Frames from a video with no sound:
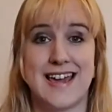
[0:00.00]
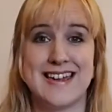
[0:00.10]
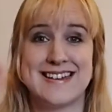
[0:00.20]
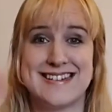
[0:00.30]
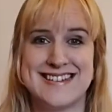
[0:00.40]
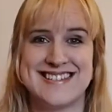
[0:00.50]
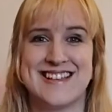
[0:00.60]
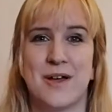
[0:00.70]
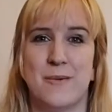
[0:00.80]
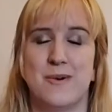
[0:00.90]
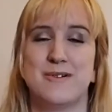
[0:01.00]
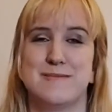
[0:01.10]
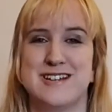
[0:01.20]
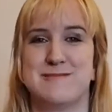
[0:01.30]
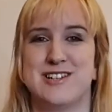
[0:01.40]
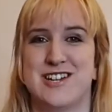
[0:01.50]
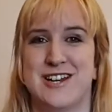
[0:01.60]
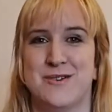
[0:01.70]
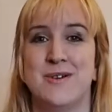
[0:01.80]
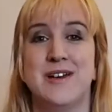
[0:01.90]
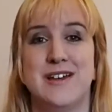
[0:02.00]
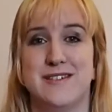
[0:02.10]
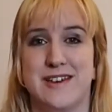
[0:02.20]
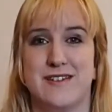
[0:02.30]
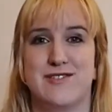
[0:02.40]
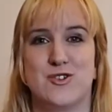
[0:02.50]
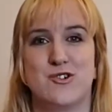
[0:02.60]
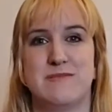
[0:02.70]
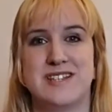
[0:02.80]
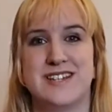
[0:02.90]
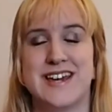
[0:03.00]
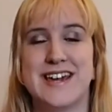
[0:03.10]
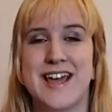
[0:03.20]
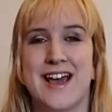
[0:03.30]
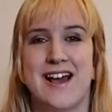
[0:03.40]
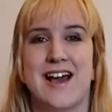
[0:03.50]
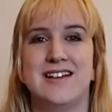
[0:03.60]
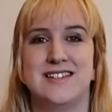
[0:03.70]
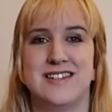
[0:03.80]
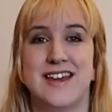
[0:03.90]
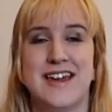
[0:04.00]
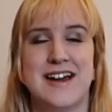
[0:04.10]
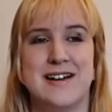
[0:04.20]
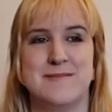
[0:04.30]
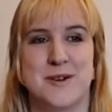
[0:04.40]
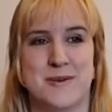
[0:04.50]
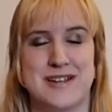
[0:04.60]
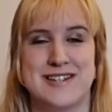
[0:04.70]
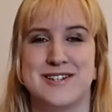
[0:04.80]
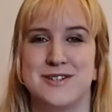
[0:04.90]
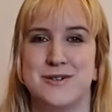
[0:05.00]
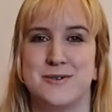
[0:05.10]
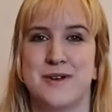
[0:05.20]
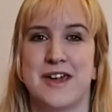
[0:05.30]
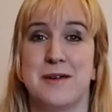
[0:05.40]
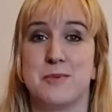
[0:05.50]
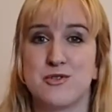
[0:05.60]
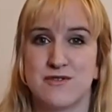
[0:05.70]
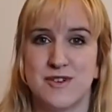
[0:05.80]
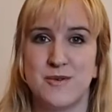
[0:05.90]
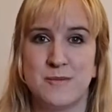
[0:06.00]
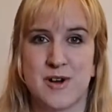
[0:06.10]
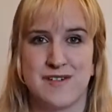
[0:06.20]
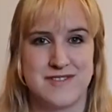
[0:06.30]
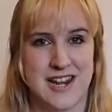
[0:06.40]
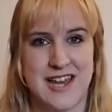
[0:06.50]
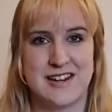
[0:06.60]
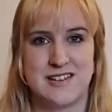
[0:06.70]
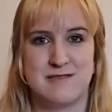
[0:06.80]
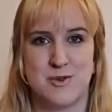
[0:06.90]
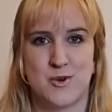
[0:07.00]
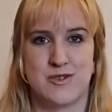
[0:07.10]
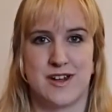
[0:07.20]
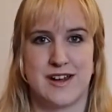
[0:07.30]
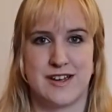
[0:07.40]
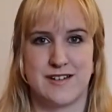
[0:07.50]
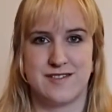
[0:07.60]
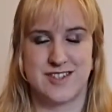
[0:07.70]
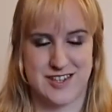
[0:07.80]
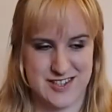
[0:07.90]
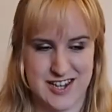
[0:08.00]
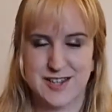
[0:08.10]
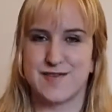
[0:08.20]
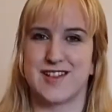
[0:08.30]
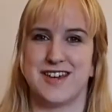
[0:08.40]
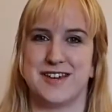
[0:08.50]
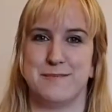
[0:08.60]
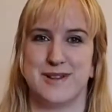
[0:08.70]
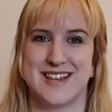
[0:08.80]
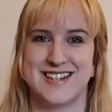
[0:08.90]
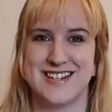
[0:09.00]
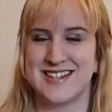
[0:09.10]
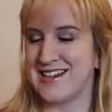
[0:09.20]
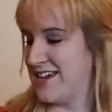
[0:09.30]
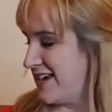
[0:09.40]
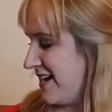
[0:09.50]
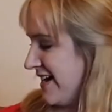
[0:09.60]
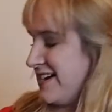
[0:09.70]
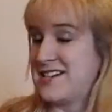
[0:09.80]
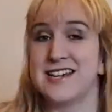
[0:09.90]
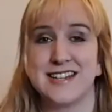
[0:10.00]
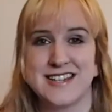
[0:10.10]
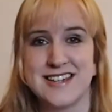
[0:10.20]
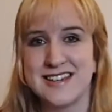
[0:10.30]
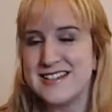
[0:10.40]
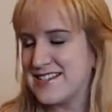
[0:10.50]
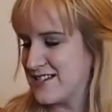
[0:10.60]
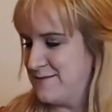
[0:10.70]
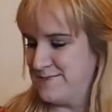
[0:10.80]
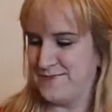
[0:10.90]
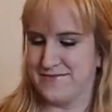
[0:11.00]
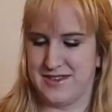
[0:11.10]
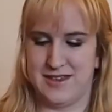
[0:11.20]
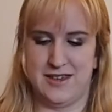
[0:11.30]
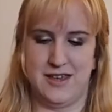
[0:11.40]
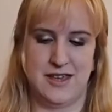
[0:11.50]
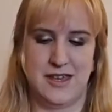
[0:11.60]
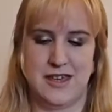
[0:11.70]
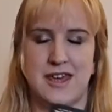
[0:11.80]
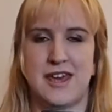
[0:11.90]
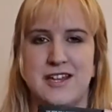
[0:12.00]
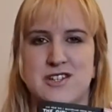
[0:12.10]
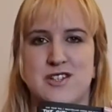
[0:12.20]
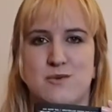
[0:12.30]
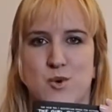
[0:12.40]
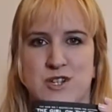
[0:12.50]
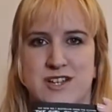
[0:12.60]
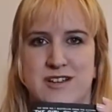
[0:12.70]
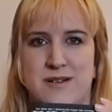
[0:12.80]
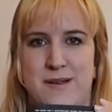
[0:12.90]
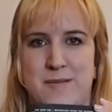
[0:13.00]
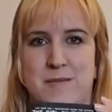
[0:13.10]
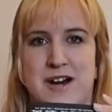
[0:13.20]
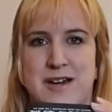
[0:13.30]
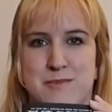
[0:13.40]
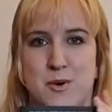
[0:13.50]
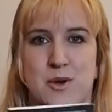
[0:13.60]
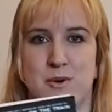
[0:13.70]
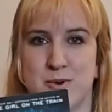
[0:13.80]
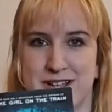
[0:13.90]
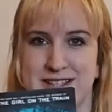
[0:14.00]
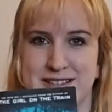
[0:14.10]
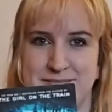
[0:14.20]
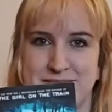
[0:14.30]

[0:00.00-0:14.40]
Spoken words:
guys! Welcome back to my channel. Thank you for joining me today. Today I'm going to do a book review of the latest book that I have successfully completed, and it is Into the Water by Paula Hawkins.